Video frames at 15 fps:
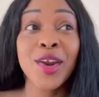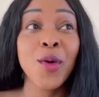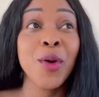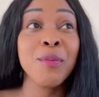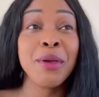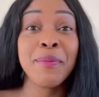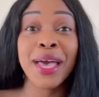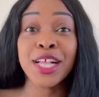or
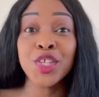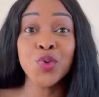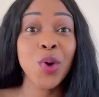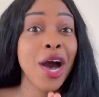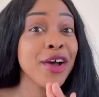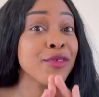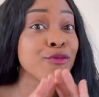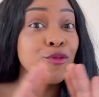maybe I'll do
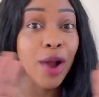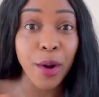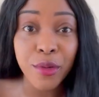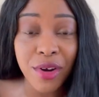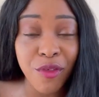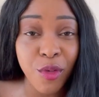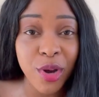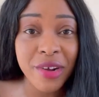a round
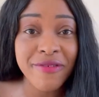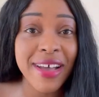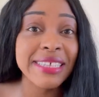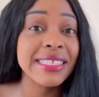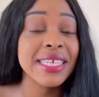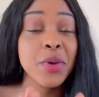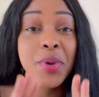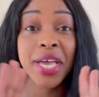of water
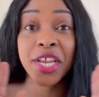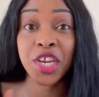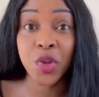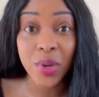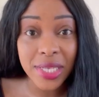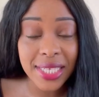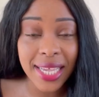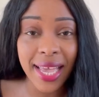fasting. We can do
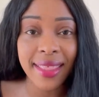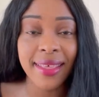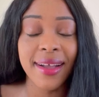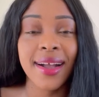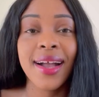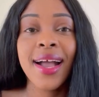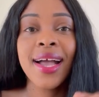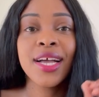it
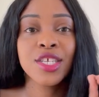together.